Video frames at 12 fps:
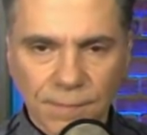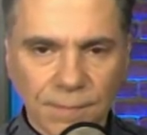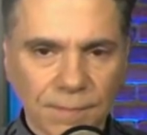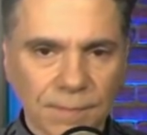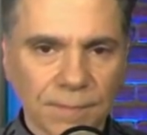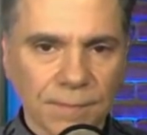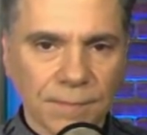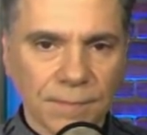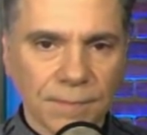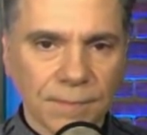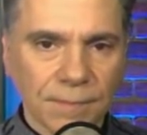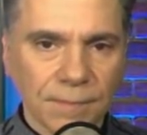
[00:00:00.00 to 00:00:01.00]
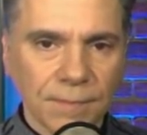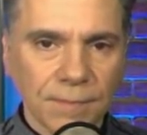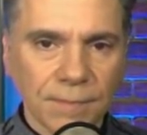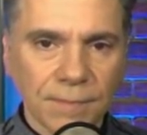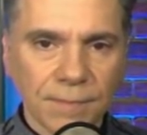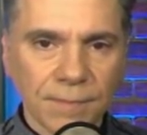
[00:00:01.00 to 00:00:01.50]

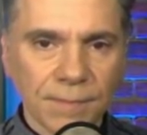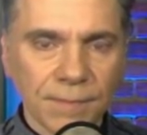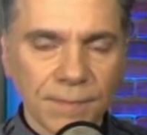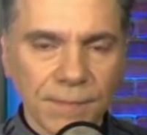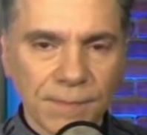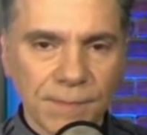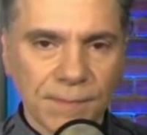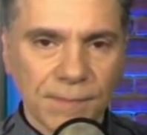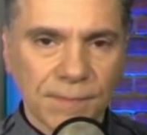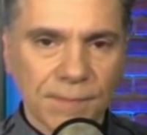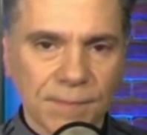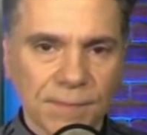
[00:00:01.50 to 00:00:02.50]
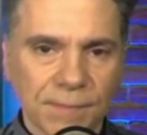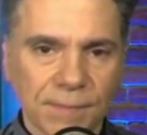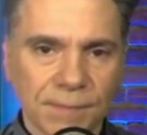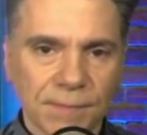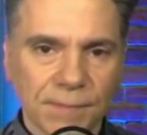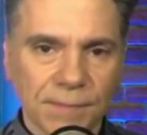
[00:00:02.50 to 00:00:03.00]

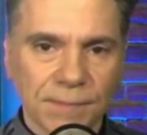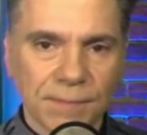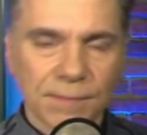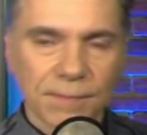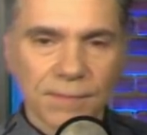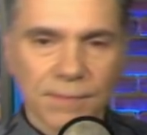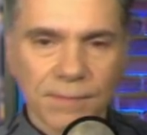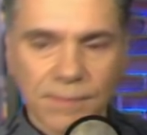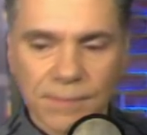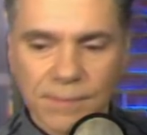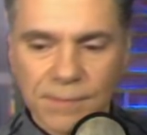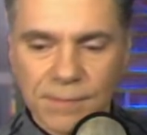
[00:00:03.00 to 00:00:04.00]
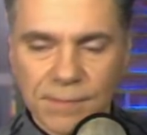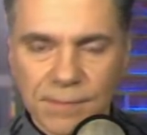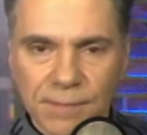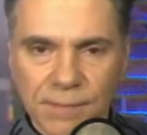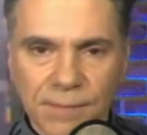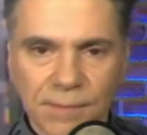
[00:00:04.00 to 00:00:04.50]

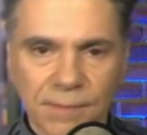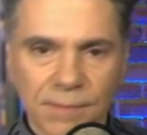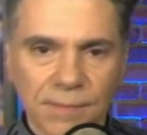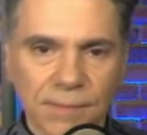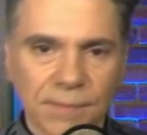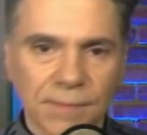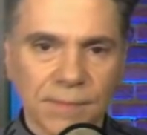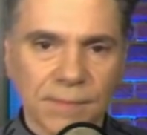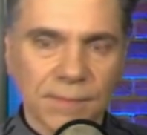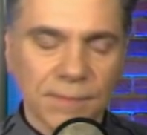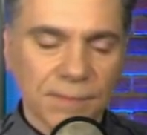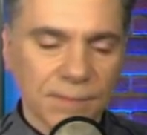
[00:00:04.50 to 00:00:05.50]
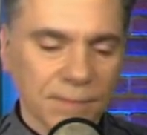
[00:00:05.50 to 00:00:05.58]
(not speaking)